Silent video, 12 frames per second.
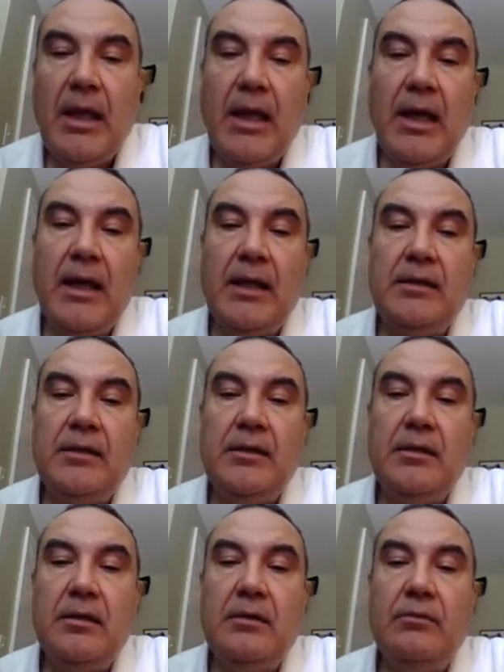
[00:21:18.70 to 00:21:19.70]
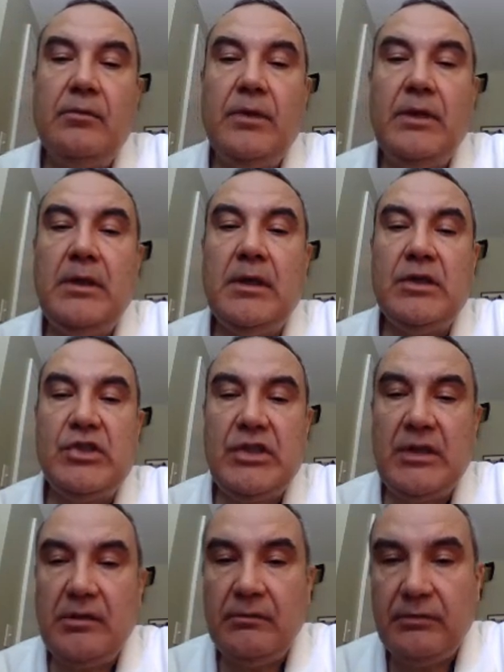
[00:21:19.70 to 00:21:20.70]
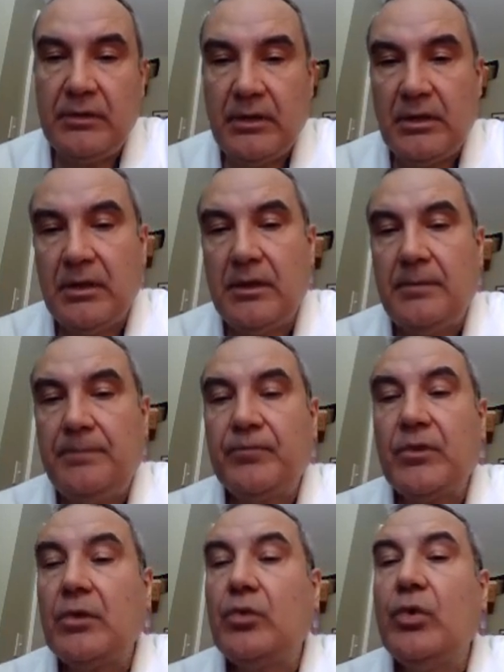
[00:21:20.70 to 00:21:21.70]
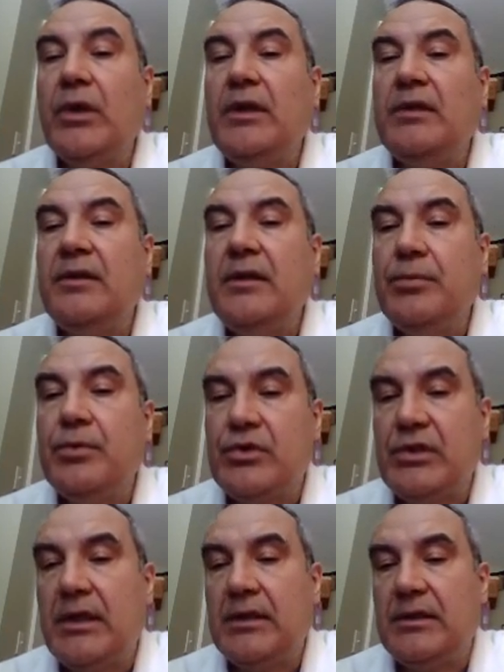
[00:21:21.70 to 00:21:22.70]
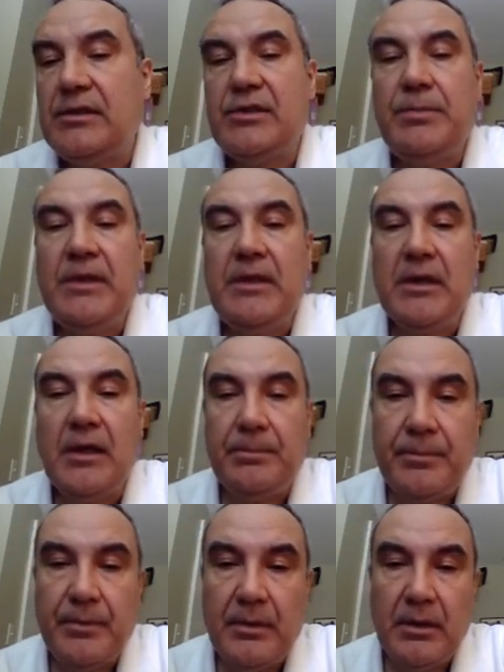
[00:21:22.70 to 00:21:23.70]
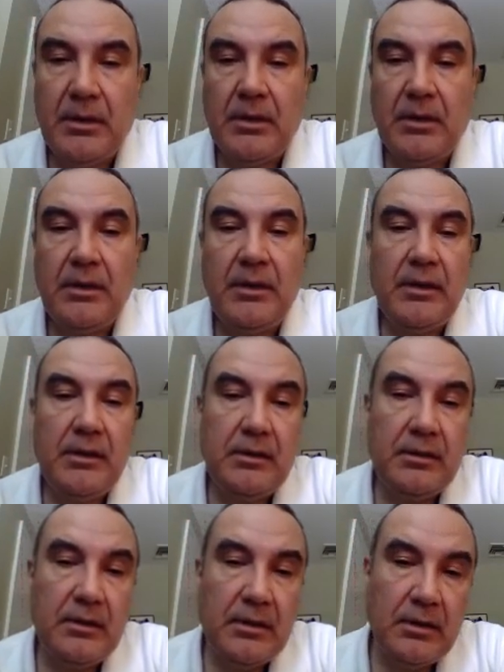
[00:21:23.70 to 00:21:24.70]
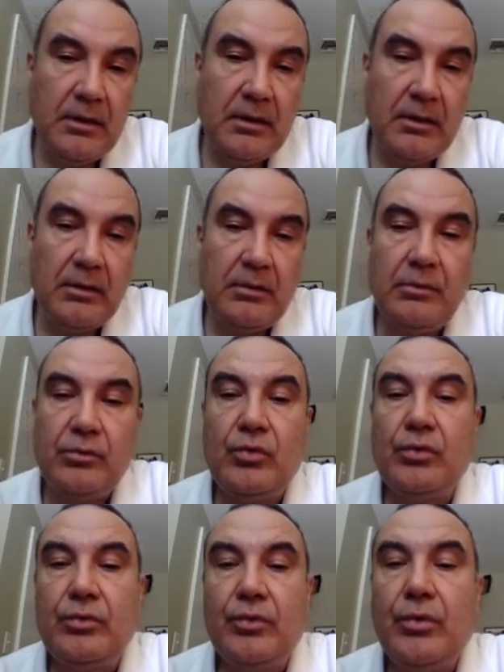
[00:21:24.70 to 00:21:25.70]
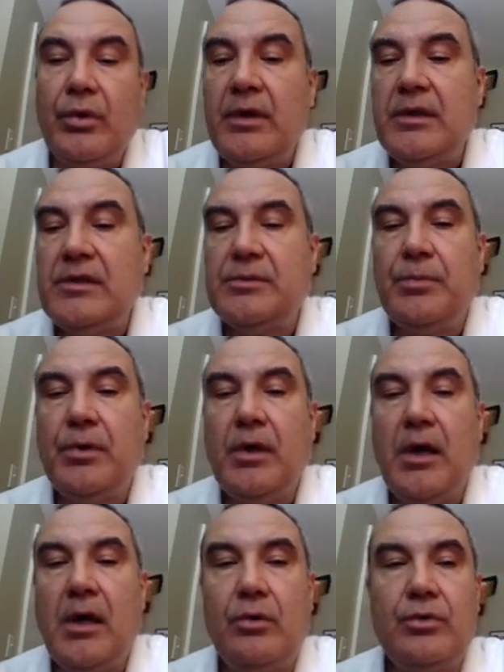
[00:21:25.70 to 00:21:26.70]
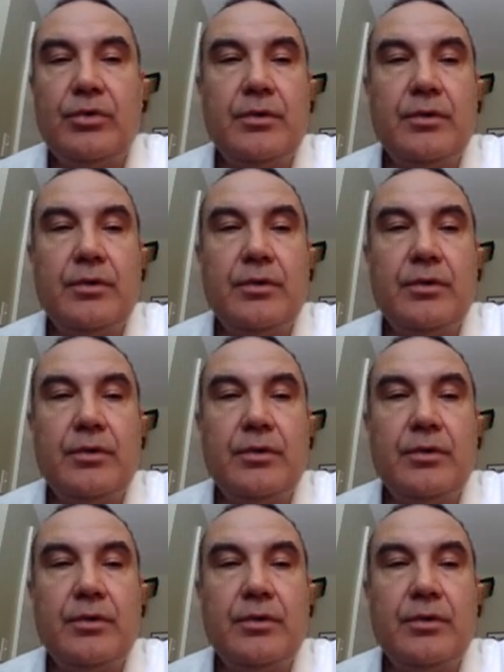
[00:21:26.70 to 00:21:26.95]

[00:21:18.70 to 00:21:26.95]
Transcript: and we achieved 23% um, speed up uh, in uh, queries per hour.